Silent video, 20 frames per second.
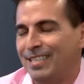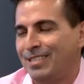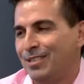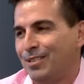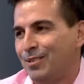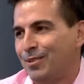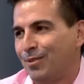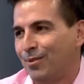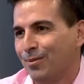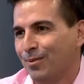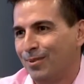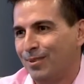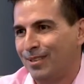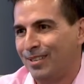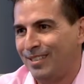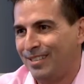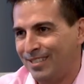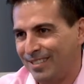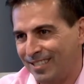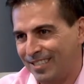just threw
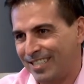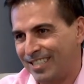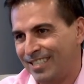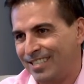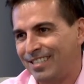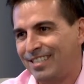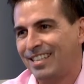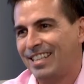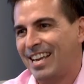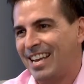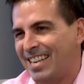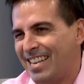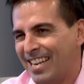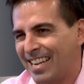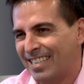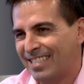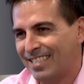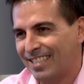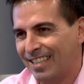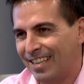it just to that
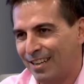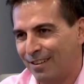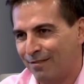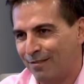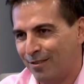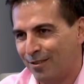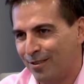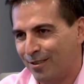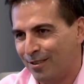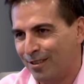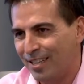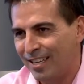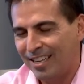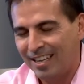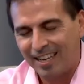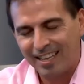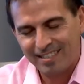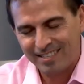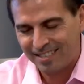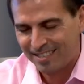next level.
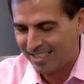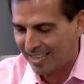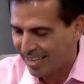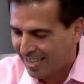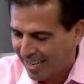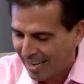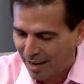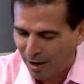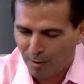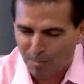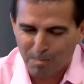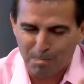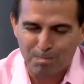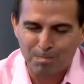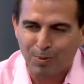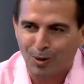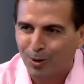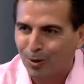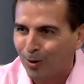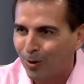I was just like, how
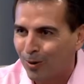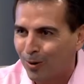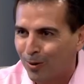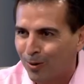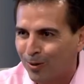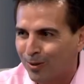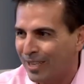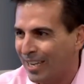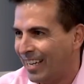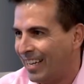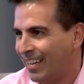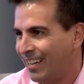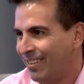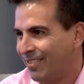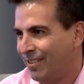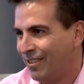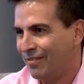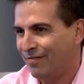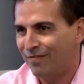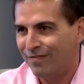bold,
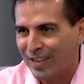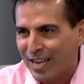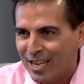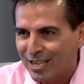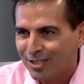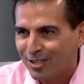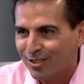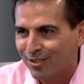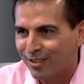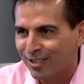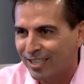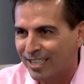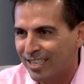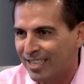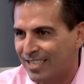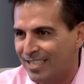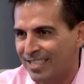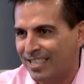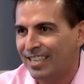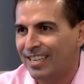how
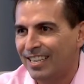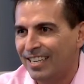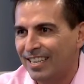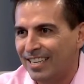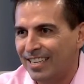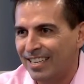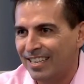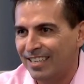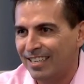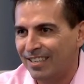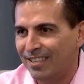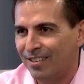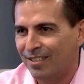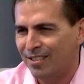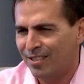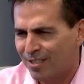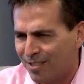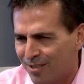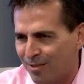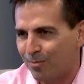adventurous. You know,
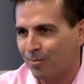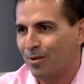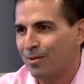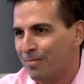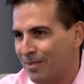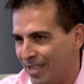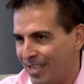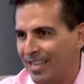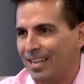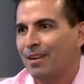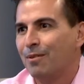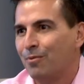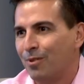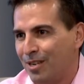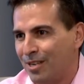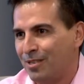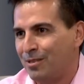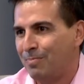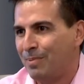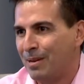this is a woman that I
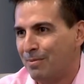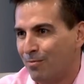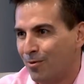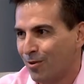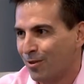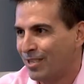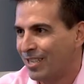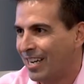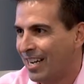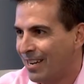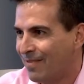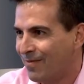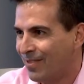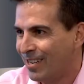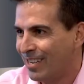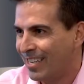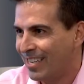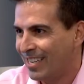want to spend more time with. Well, how